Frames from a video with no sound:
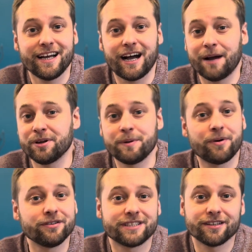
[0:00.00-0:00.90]
I'm going to be
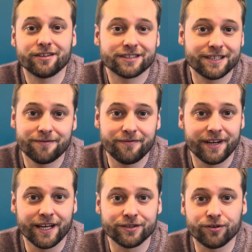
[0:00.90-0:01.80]
posting lots of different
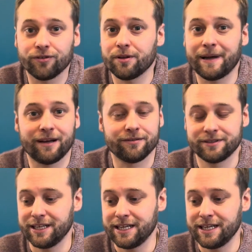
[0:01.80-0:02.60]
videos all about